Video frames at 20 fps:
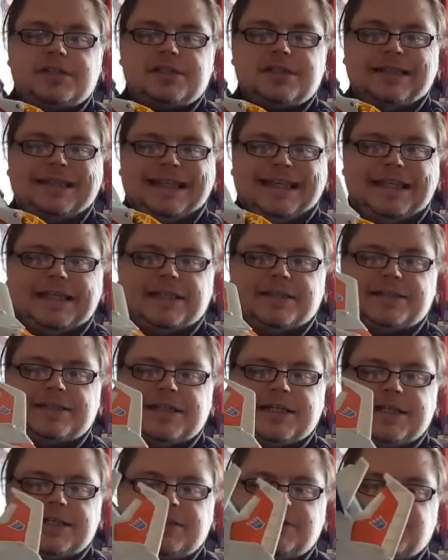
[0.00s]
leader
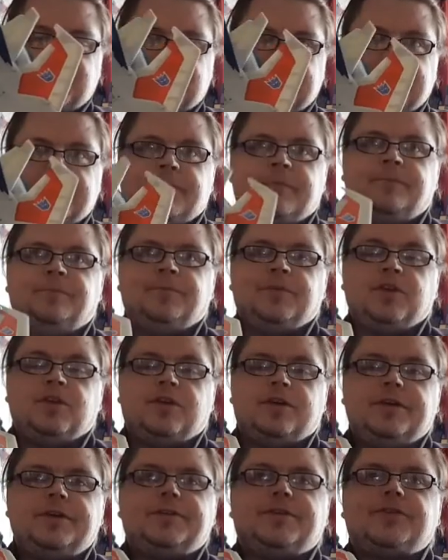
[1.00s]
Starscream,
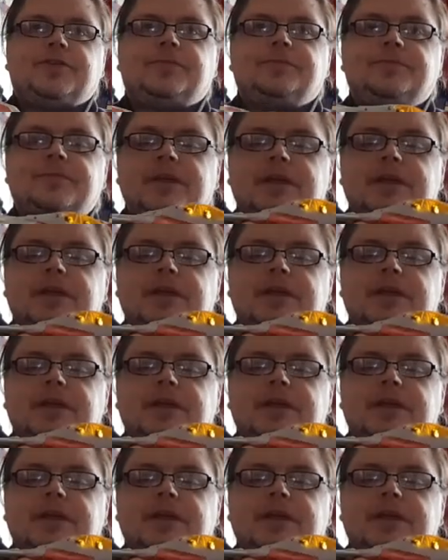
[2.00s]
yours.